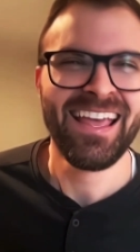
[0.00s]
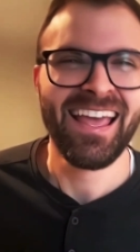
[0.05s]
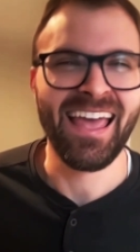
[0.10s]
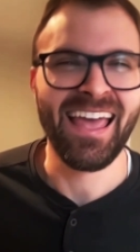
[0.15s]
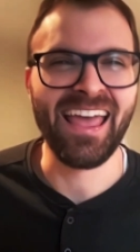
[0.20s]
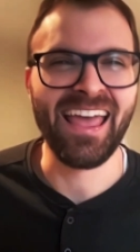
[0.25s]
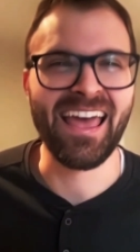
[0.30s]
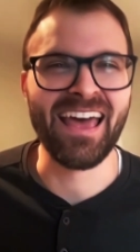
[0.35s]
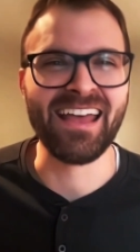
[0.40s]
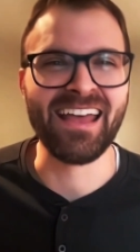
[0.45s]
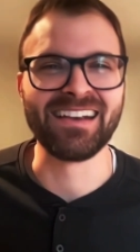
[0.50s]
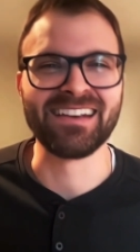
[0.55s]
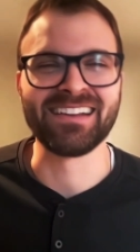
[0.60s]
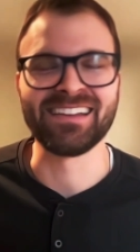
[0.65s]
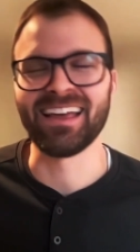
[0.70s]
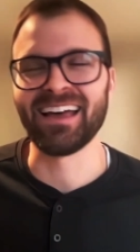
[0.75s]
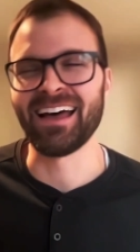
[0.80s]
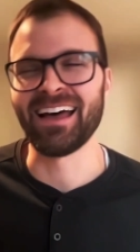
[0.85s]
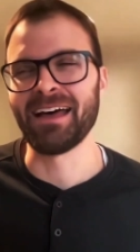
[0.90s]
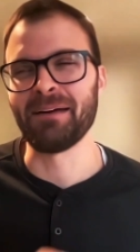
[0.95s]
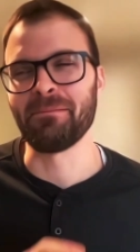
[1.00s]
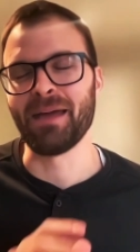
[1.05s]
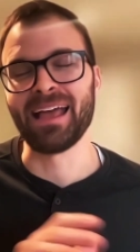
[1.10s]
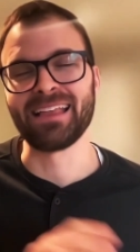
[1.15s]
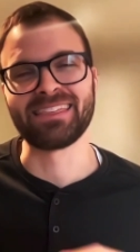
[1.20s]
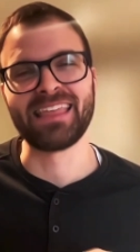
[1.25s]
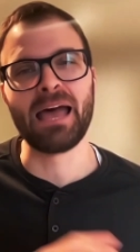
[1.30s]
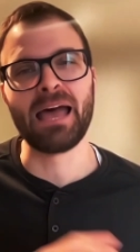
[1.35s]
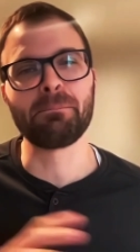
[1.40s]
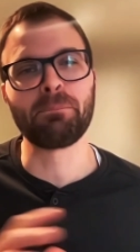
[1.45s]
And
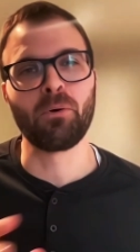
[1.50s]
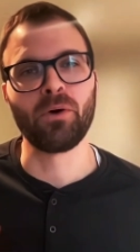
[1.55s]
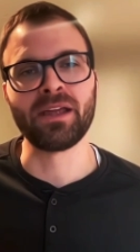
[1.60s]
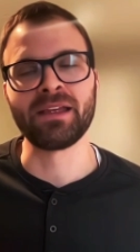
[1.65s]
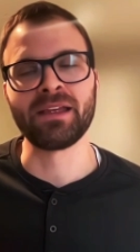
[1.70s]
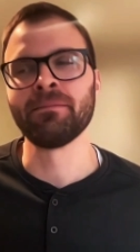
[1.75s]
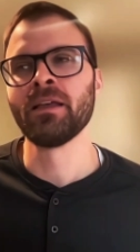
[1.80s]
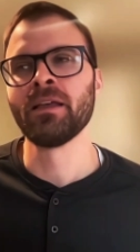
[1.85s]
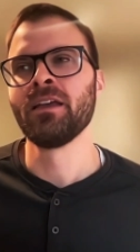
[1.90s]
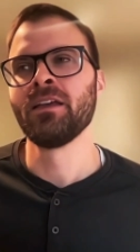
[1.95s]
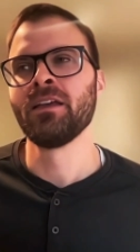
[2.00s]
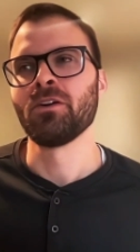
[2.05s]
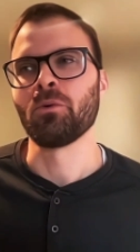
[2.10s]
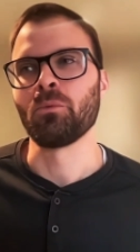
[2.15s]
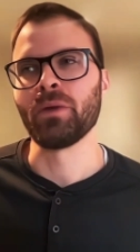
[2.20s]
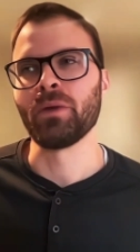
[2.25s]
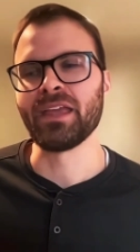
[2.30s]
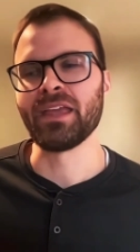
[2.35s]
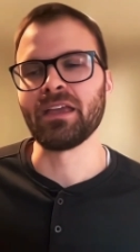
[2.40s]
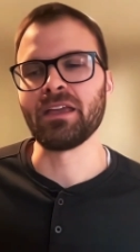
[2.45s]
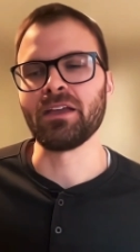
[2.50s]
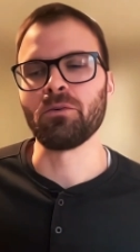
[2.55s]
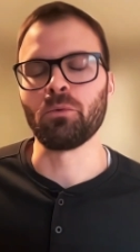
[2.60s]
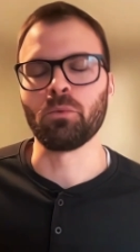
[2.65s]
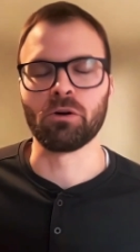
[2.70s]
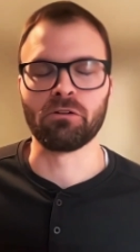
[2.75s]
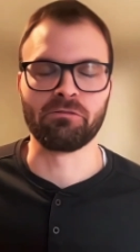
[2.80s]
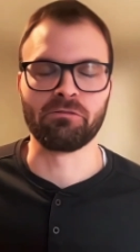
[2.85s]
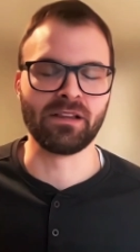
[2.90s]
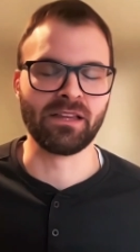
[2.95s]
at that point, we
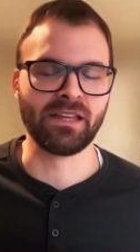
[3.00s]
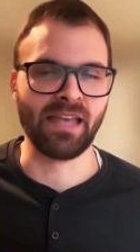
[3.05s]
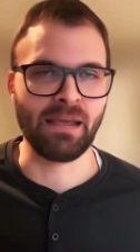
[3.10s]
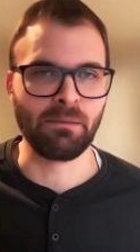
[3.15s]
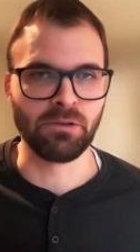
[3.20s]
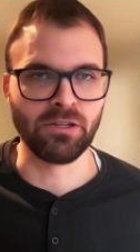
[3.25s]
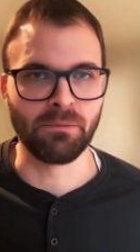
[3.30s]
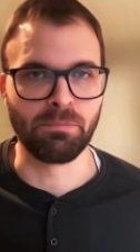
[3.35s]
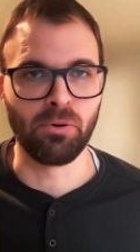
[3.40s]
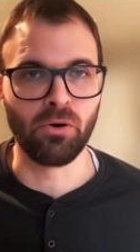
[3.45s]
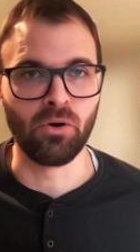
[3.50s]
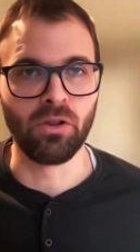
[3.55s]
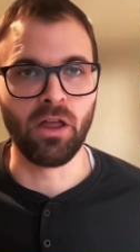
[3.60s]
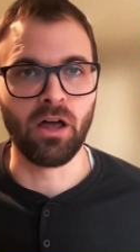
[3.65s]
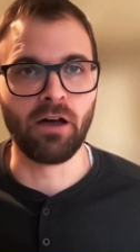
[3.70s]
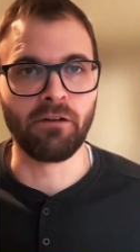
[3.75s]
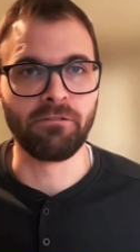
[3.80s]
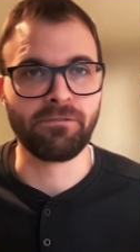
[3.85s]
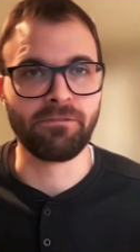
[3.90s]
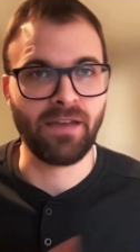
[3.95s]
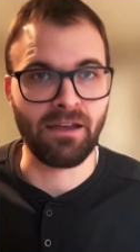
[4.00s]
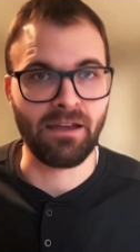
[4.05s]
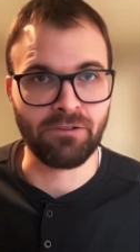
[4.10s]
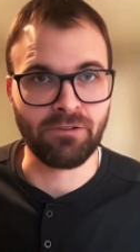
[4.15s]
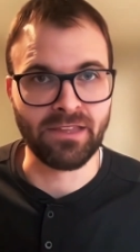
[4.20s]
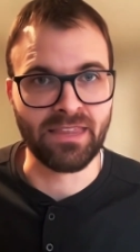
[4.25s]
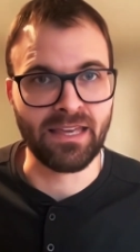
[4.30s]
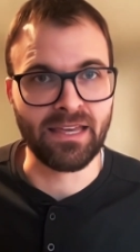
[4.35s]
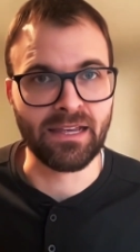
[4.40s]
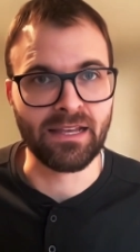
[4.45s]
were really able to pull off
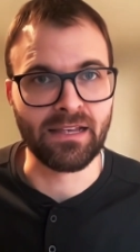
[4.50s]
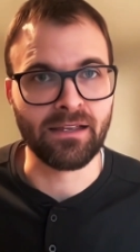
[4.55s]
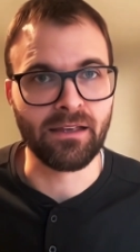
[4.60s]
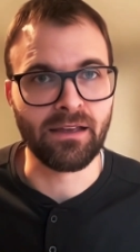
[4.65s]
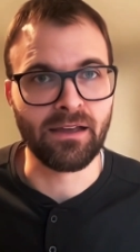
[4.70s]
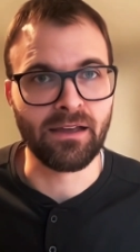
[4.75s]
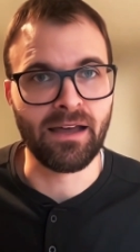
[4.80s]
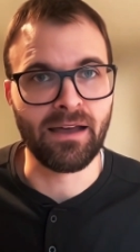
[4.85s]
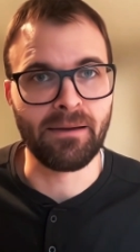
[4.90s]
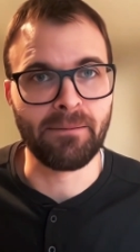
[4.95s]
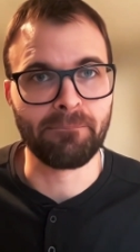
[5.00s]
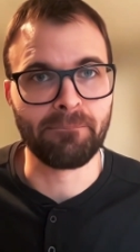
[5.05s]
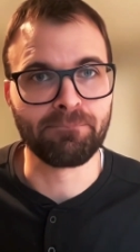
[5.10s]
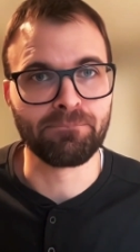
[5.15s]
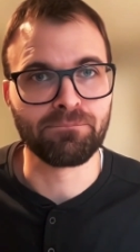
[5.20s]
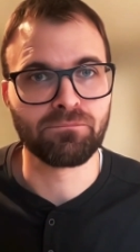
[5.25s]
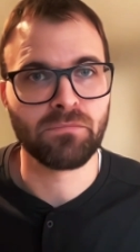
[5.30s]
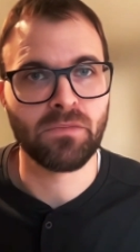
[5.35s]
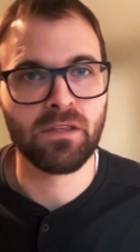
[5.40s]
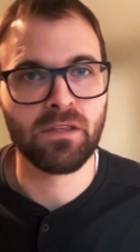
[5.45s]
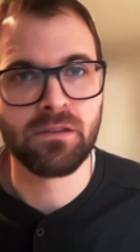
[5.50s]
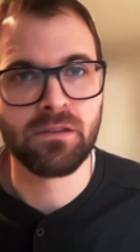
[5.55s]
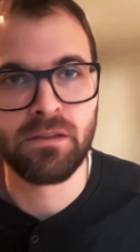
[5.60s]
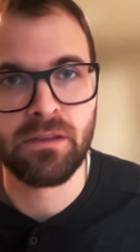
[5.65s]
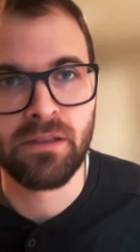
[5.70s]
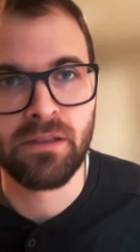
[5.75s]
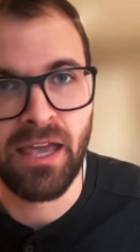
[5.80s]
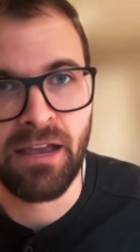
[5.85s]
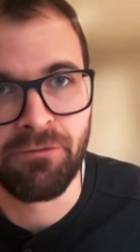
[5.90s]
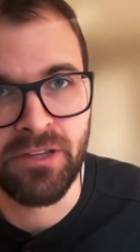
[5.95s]
everything
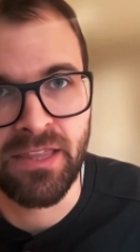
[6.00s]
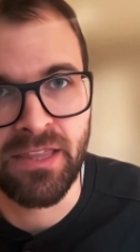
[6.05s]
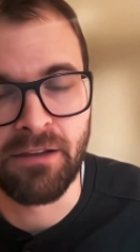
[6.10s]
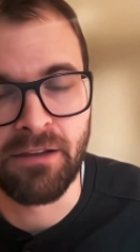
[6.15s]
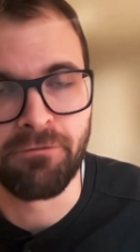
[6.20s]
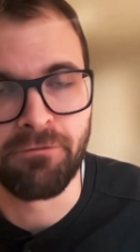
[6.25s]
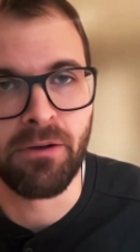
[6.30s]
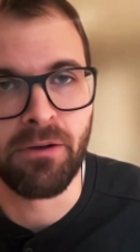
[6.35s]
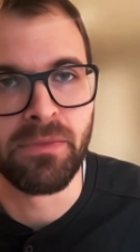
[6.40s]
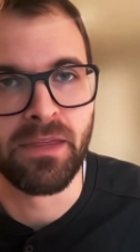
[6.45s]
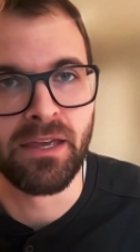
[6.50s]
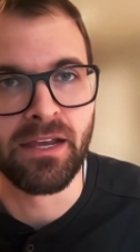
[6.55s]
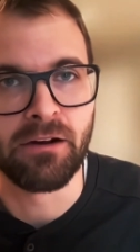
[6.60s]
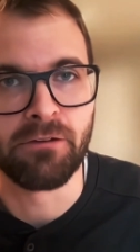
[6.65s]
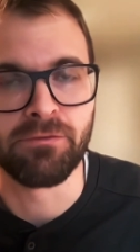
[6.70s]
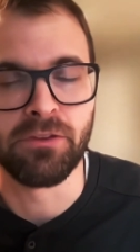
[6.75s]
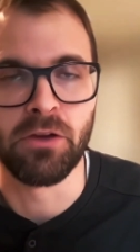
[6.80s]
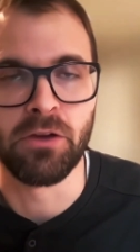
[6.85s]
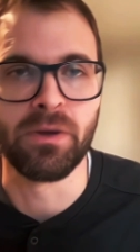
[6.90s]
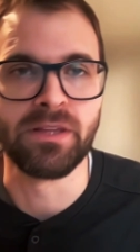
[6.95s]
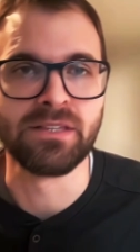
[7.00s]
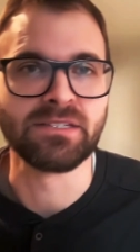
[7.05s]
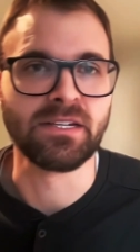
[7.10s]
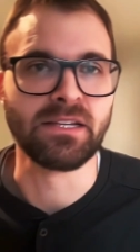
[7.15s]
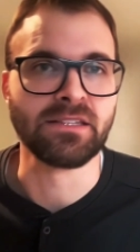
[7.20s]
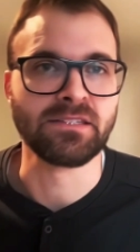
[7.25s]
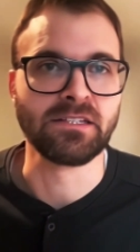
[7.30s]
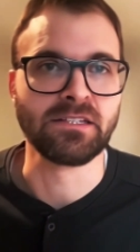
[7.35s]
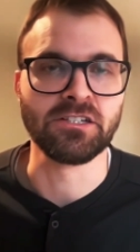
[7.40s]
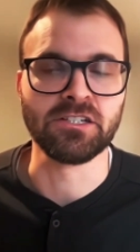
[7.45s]
from the Airflow
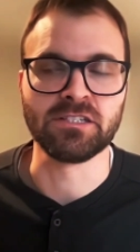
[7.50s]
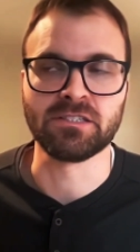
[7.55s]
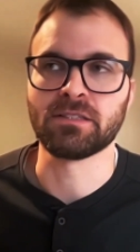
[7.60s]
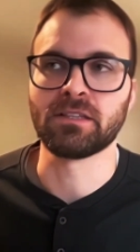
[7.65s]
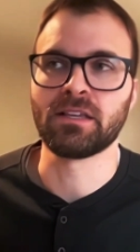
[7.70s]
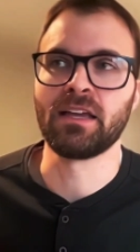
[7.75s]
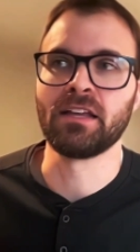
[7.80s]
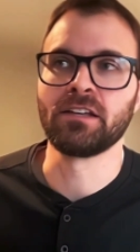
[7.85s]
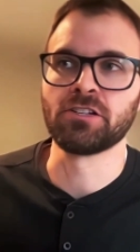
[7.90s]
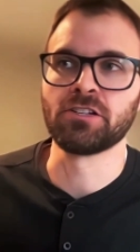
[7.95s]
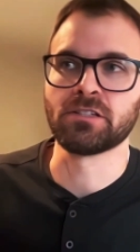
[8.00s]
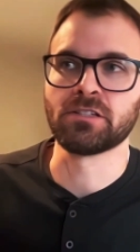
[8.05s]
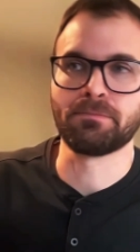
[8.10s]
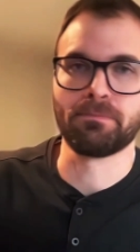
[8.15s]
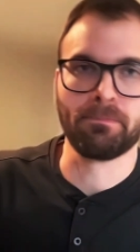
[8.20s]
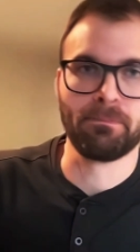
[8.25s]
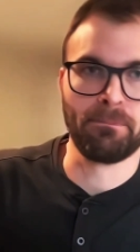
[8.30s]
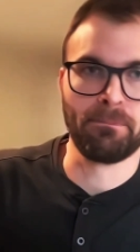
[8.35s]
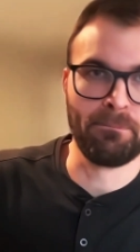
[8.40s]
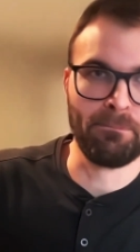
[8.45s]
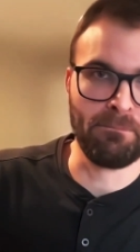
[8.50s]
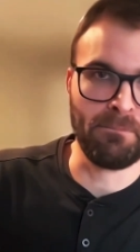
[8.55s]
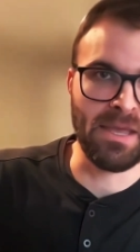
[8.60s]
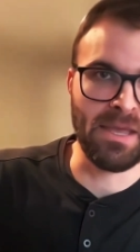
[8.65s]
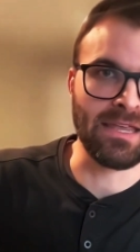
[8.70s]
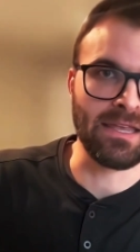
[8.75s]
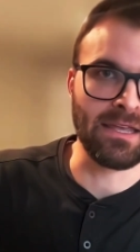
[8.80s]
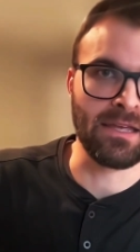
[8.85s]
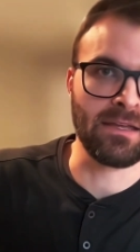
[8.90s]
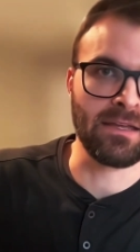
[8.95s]
instance and just
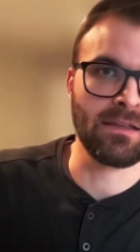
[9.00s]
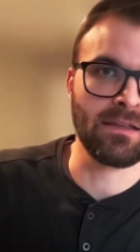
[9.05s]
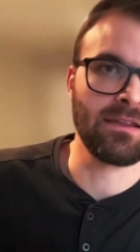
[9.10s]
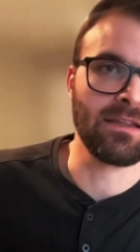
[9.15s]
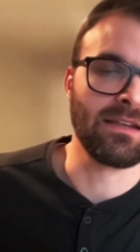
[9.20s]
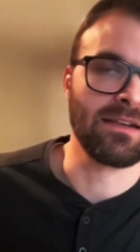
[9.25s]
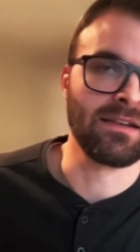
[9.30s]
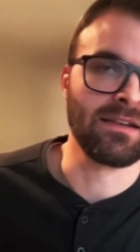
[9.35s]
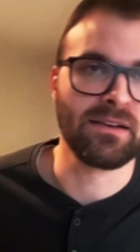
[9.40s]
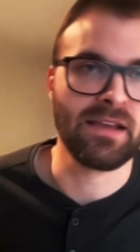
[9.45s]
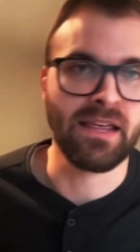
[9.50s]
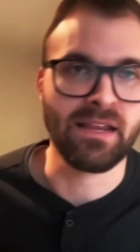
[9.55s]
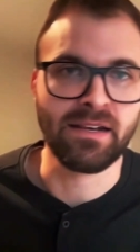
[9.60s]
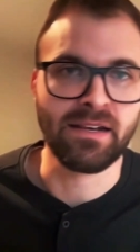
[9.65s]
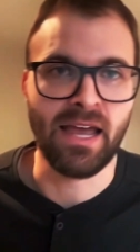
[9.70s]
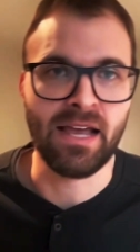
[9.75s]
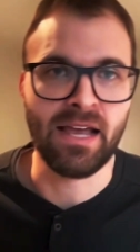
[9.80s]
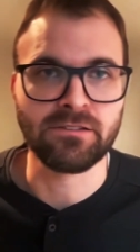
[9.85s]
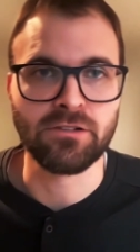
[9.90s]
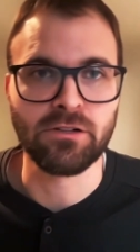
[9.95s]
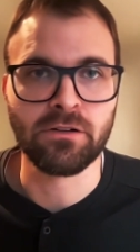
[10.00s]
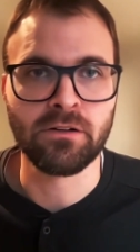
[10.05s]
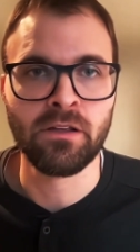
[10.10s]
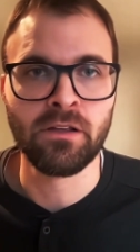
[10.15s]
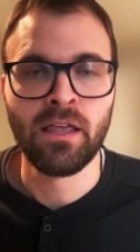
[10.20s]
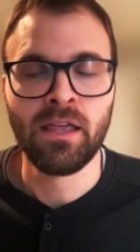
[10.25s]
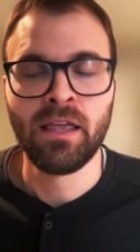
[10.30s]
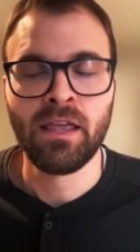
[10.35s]
make it in Dagster.